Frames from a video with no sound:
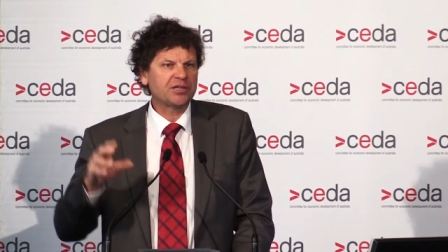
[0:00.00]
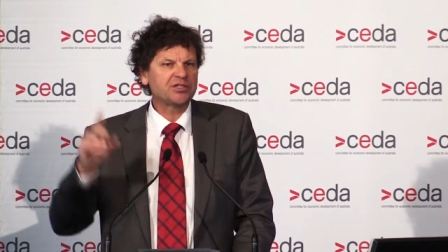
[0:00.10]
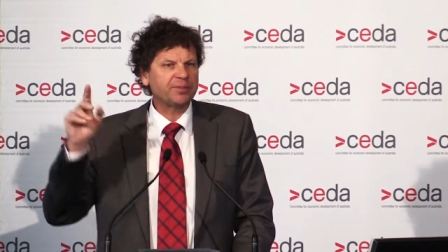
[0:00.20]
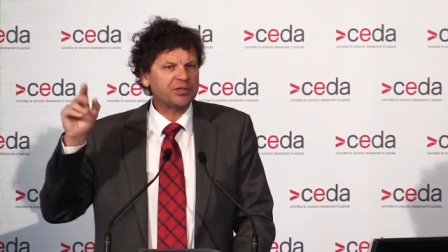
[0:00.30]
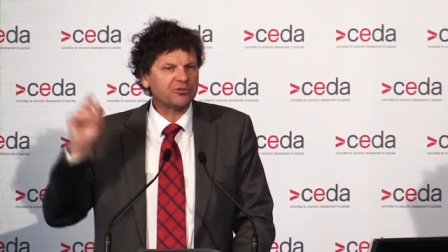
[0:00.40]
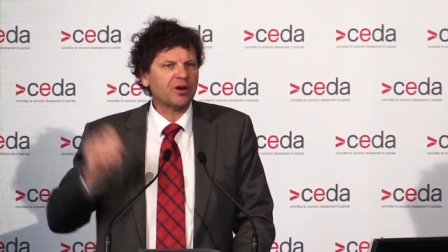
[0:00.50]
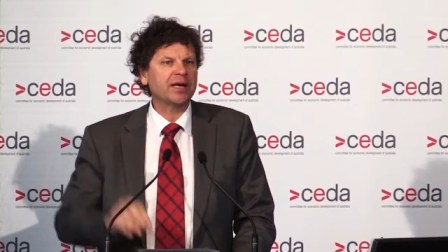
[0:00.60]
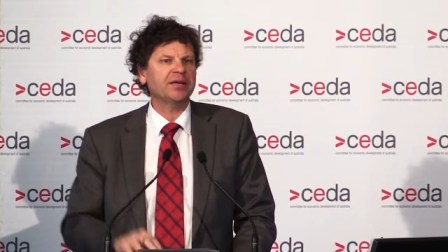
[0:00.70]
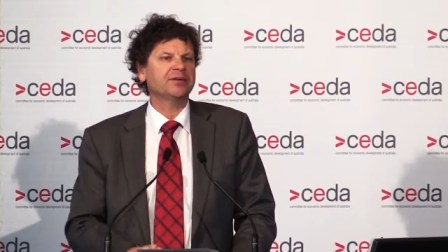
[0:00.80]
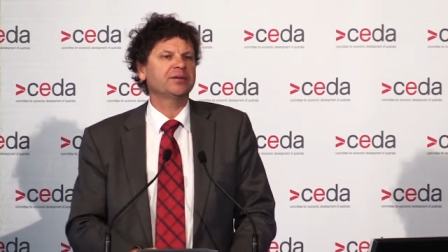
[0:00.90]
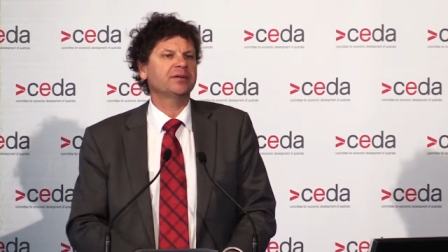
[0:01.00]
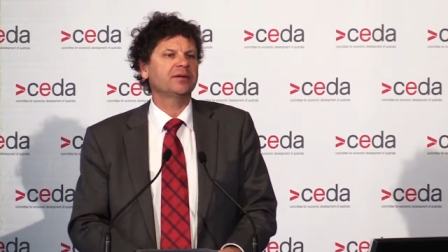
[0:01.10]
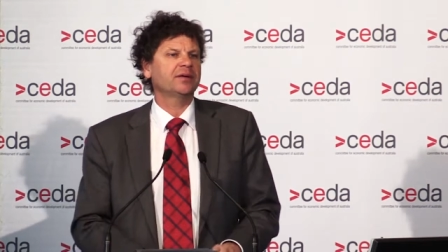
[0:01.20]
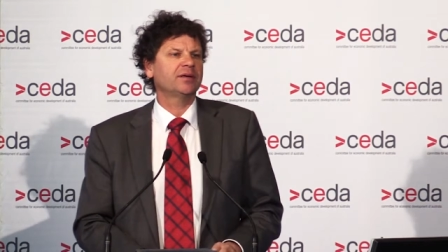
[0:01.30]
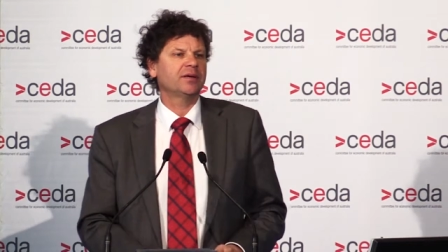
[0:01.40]
to be trained
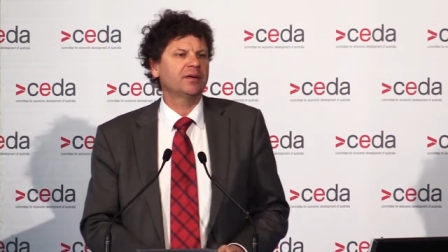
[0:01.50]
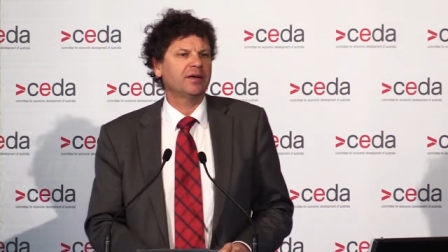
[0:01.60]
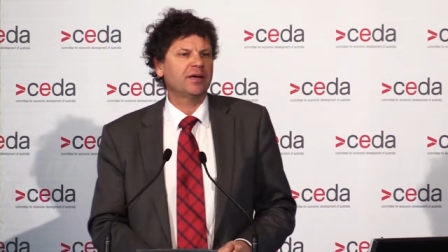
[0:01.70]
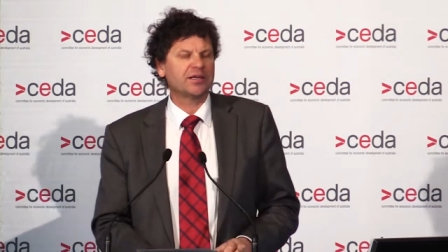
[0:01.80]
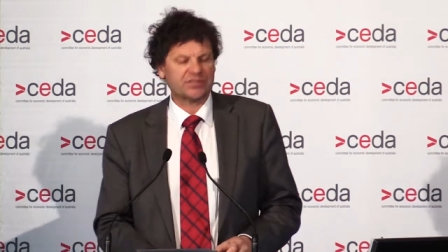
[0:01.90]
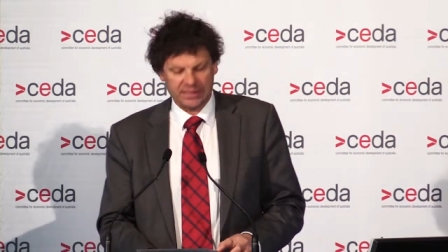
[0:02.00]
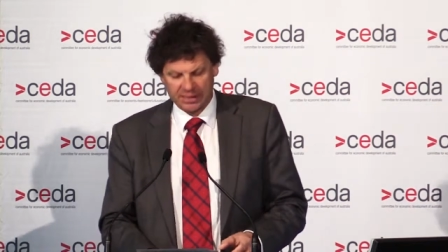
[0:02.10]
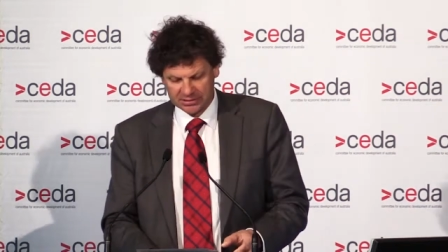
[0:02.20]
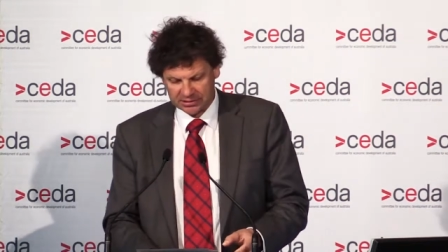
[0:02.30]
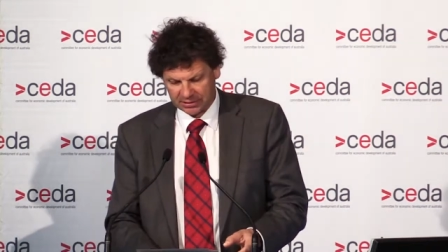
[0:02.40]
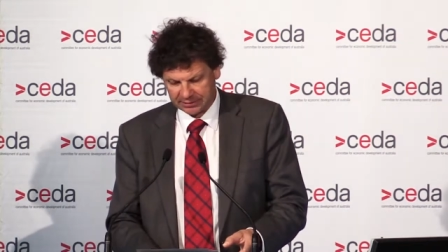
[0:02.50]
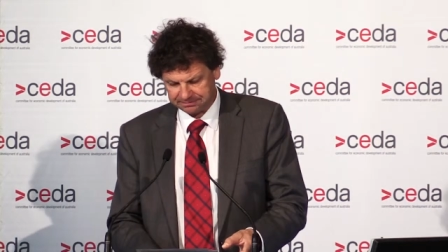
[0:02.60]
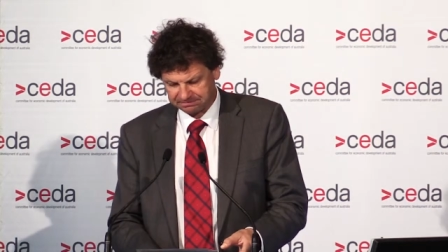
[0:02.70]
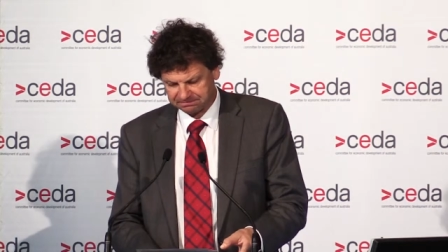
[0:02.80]
as a counsellor.